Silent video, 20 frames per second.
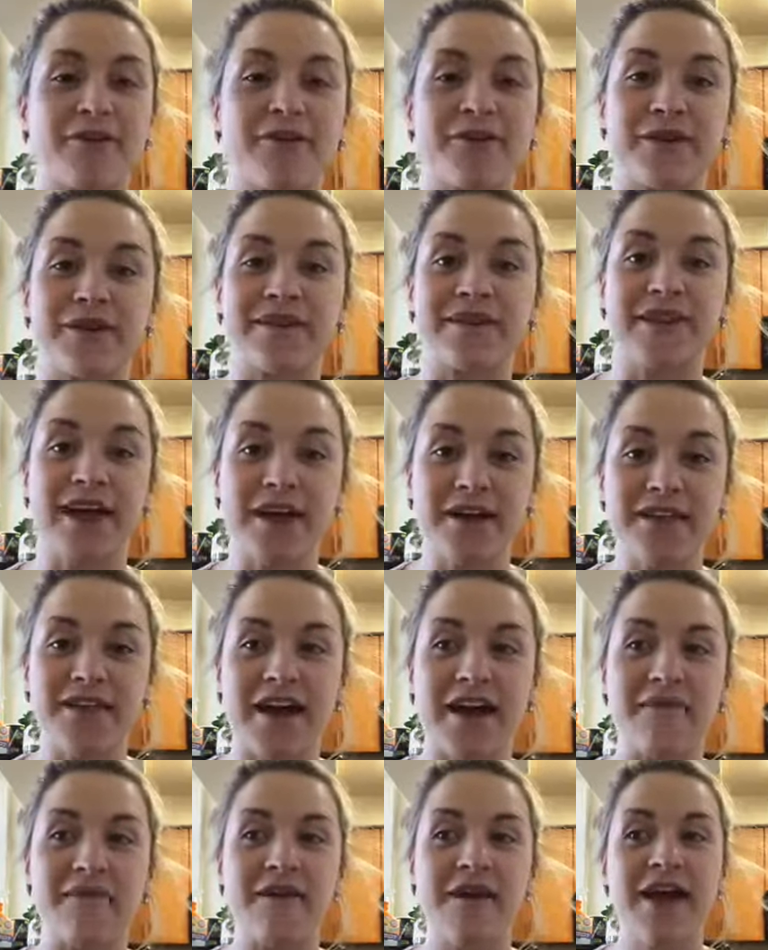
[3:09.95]
You can tell
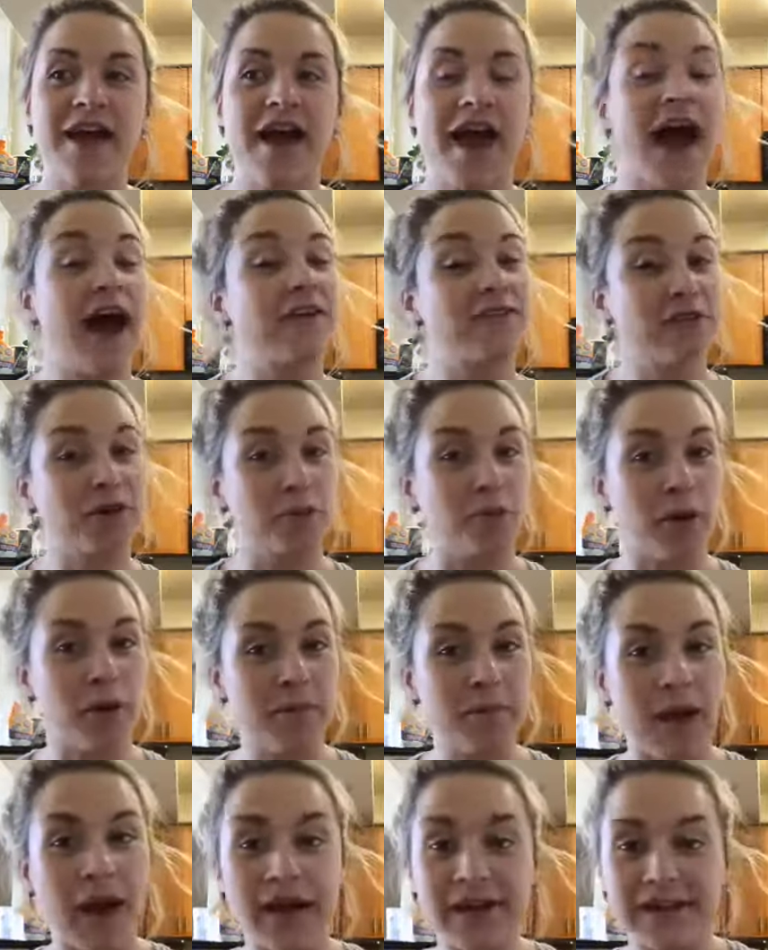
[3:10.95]
them after
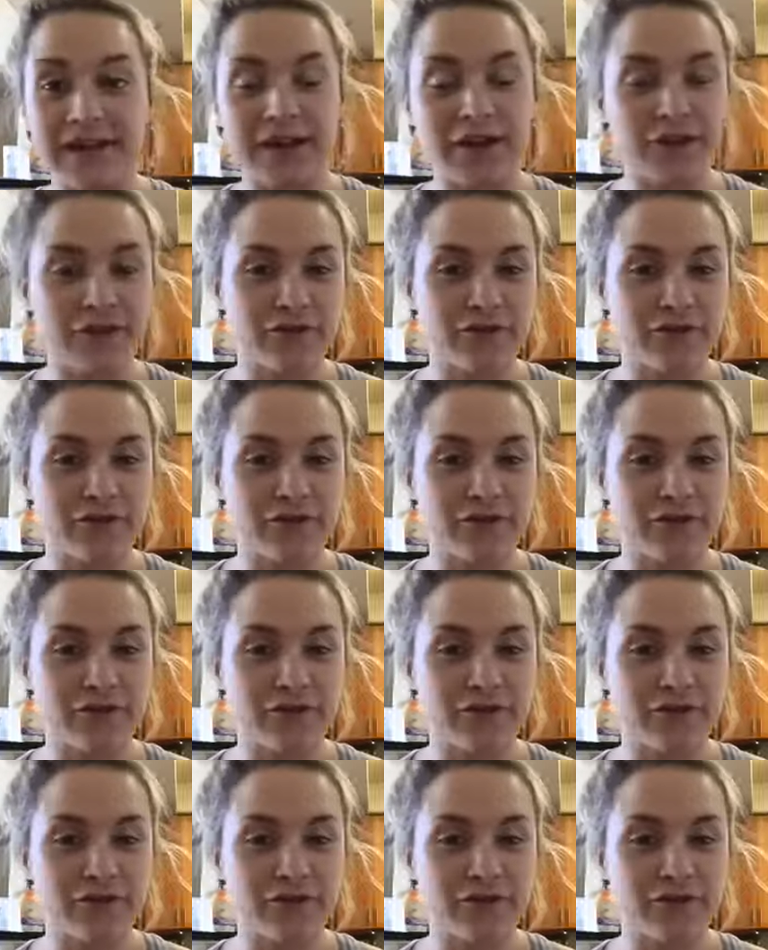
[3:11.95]
one basket